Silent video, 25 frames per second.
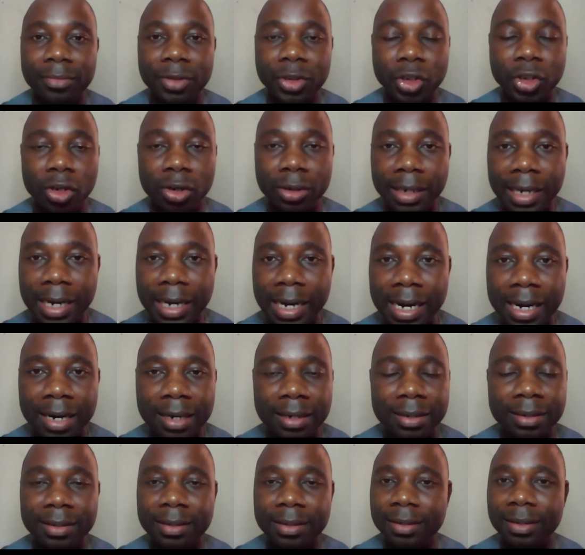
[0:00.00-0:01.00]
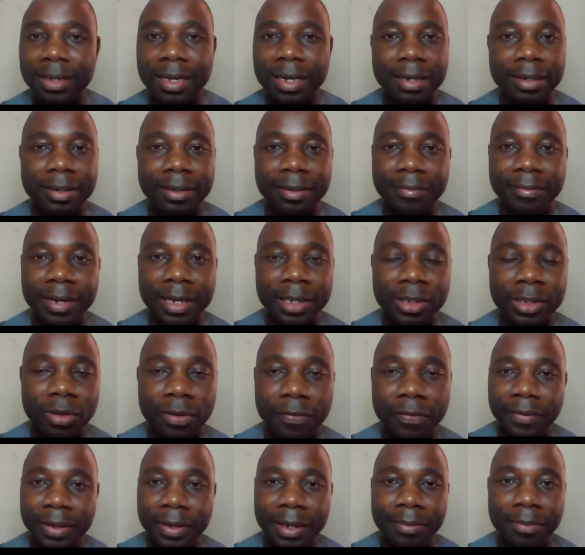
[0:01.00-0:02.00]
journals and the rest
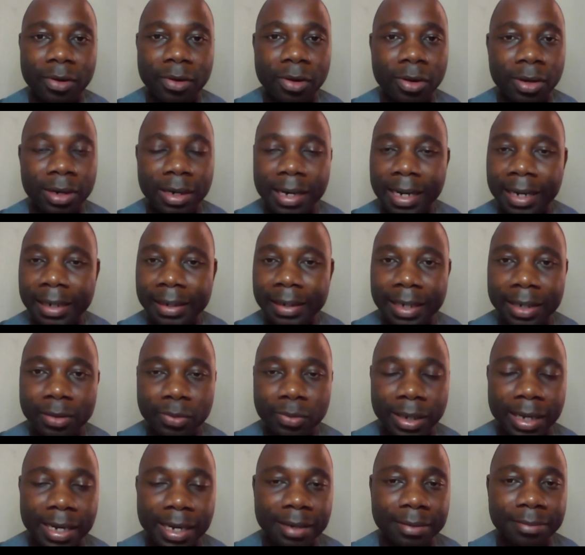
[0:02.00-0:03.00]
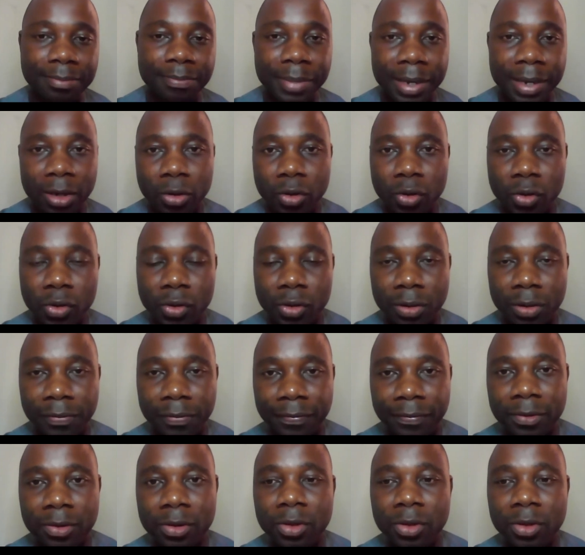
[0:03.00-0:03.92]
them online that we can make use of